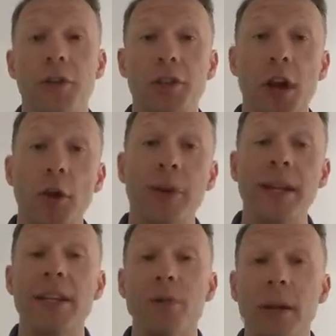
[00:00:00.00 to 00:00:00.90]
So we
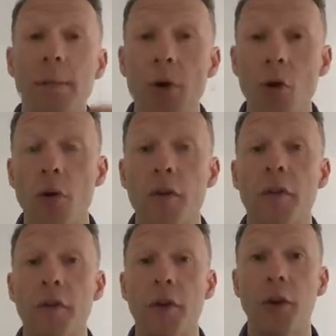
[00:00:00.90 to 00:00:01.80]
need to eat more
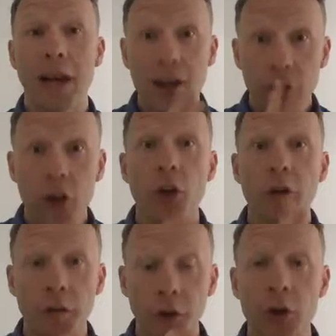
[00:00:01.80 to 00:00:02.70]
of the food, the
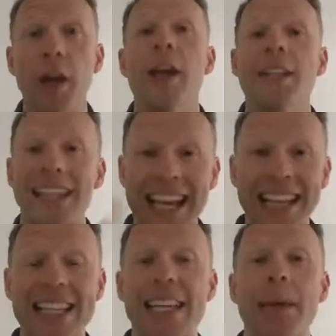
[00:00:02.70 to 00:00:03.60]
good food, to get
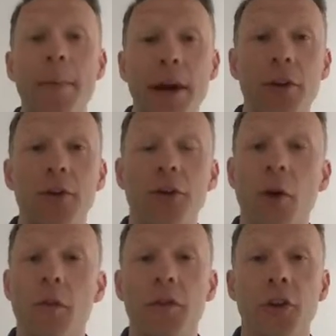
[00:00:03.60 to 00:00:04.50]
the same amount
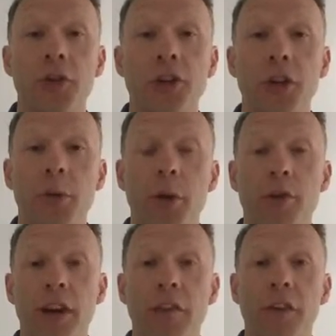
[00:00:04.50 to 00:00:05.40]
of nutrition that we
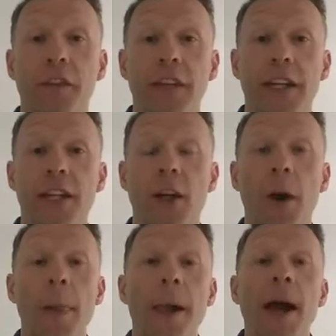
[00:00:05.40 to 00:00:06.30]
were eating 50 years ago.